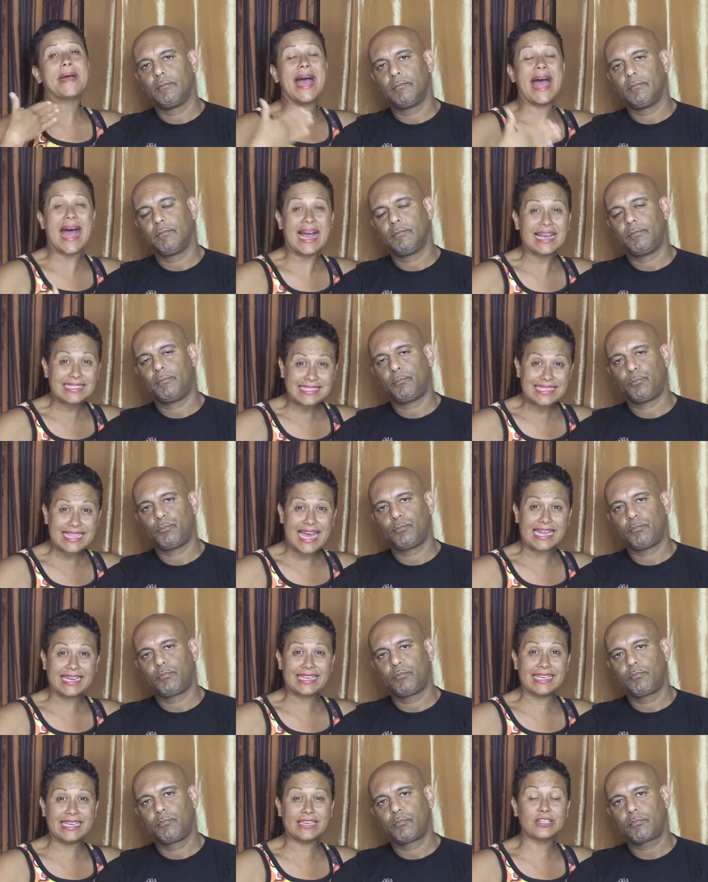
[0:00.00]
Speaker 1: past
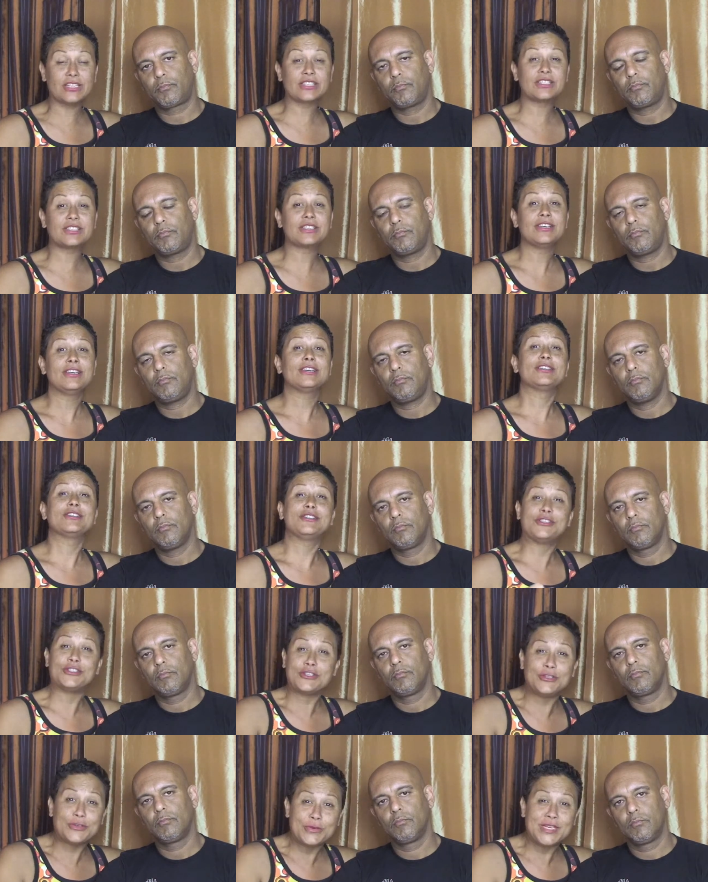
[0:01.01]
that guilt
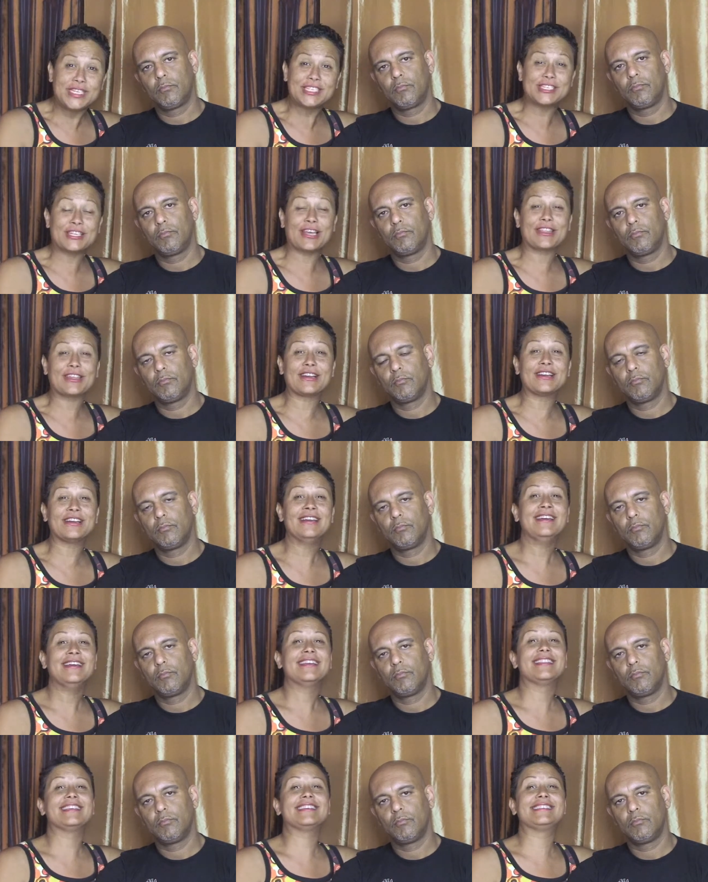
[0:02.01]
to each other.
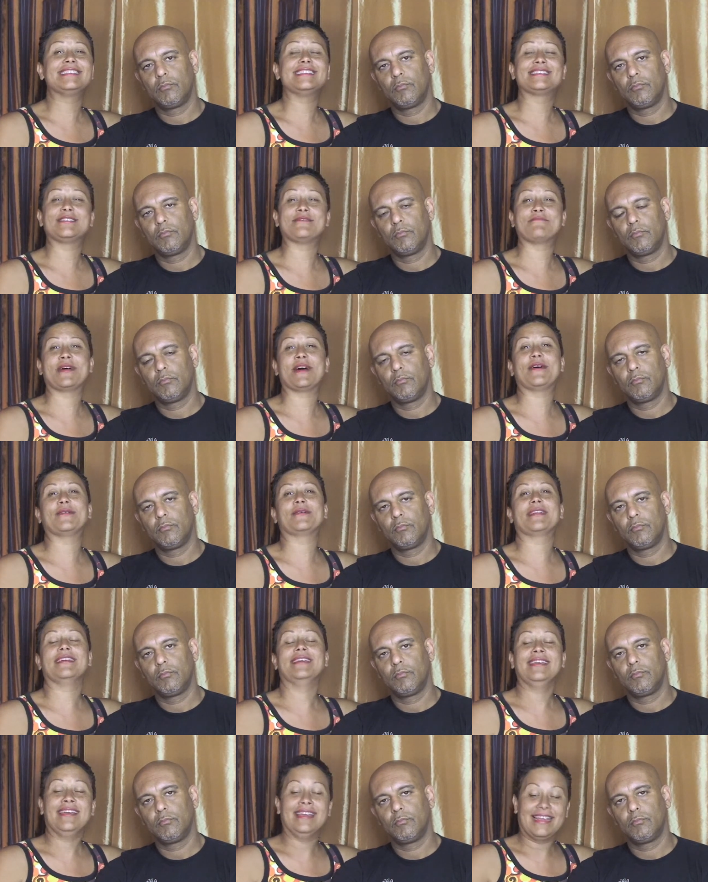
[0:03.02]
This is about,
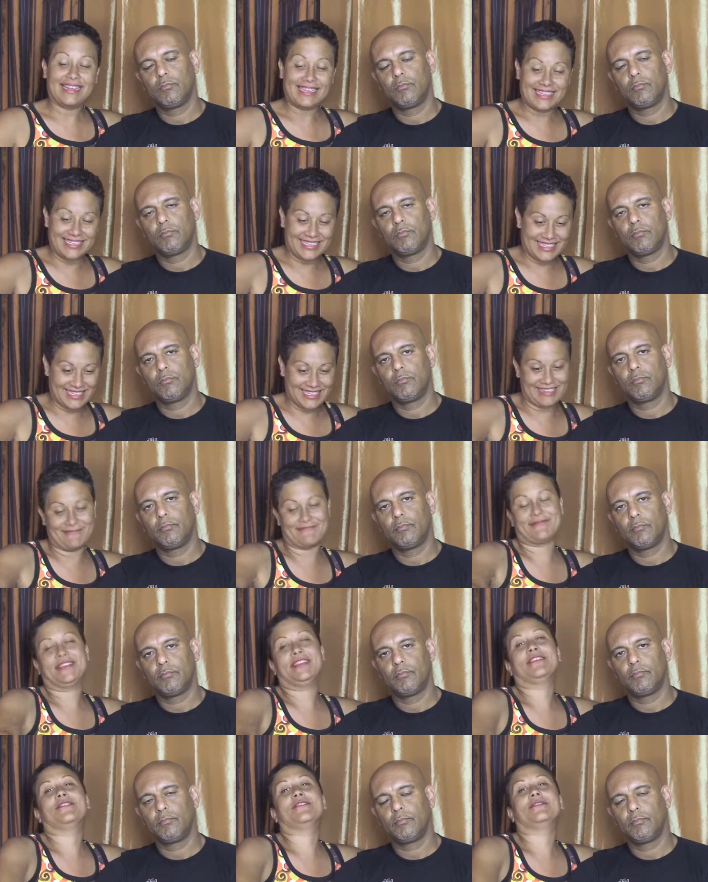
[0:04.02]

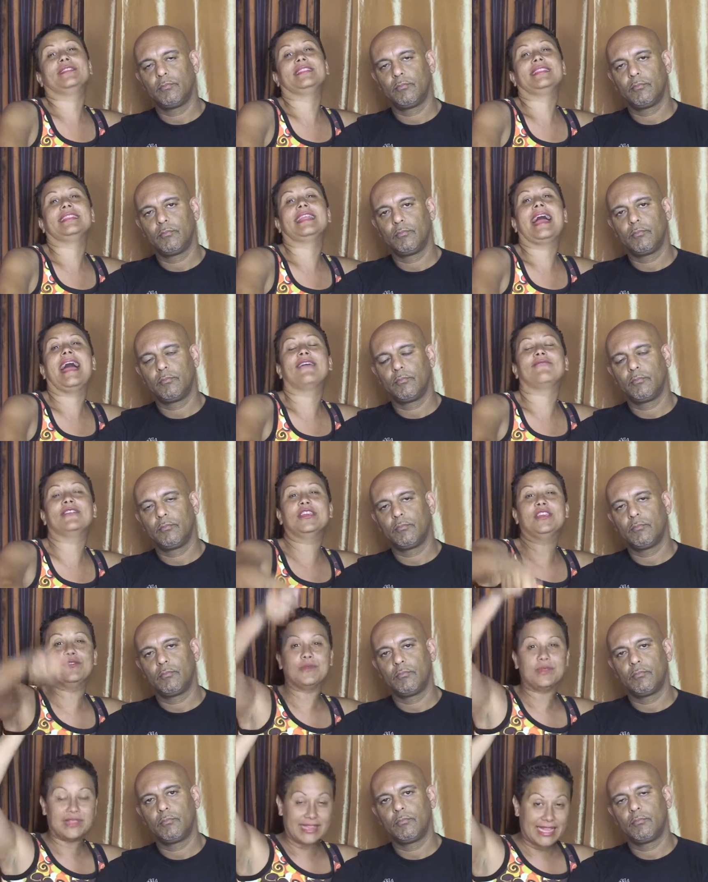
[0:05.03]
you know, having
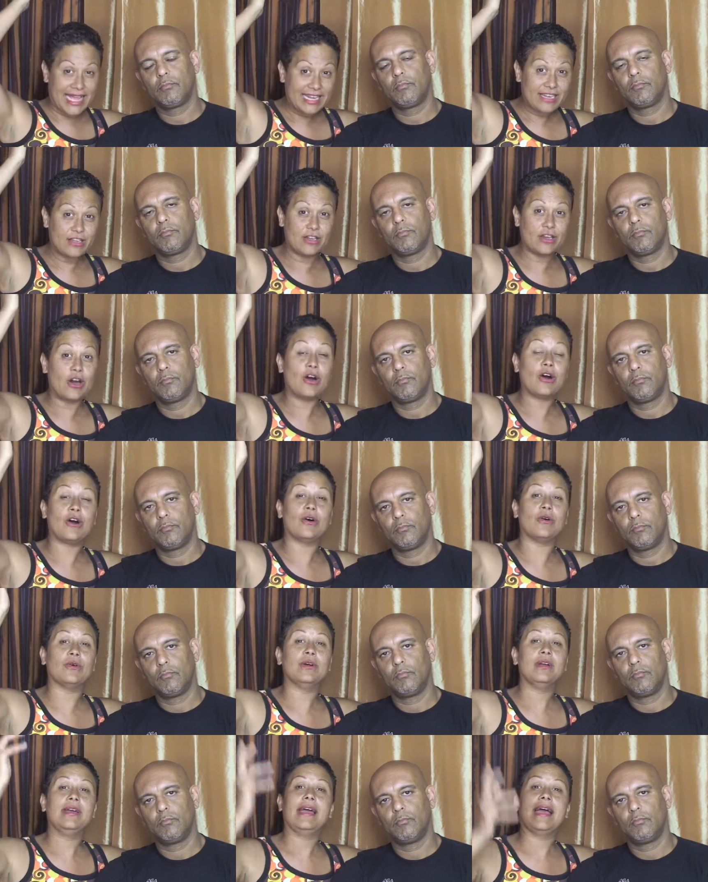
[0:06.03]
you let
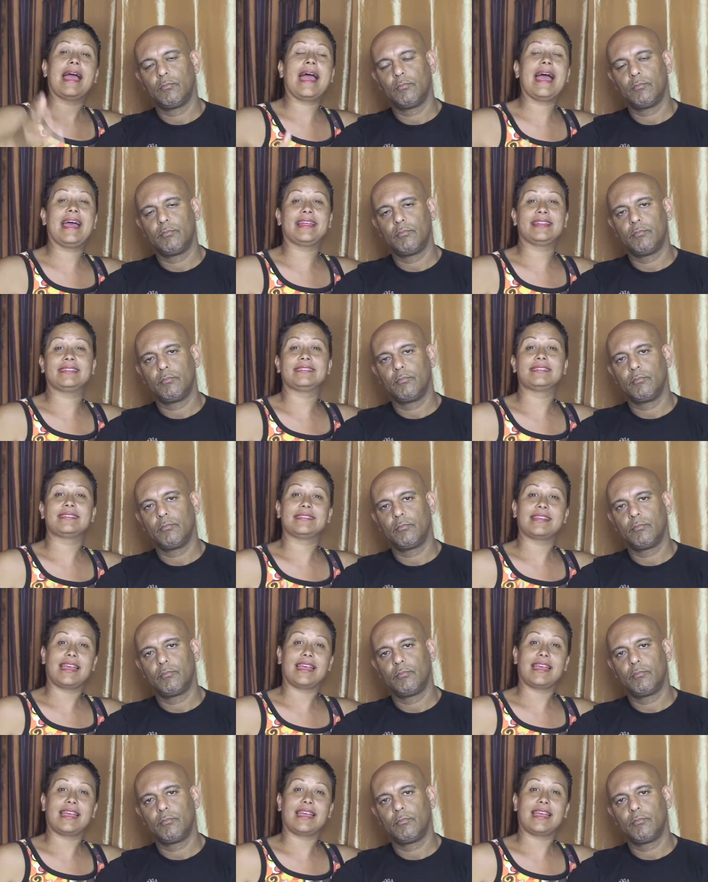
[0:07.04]
go and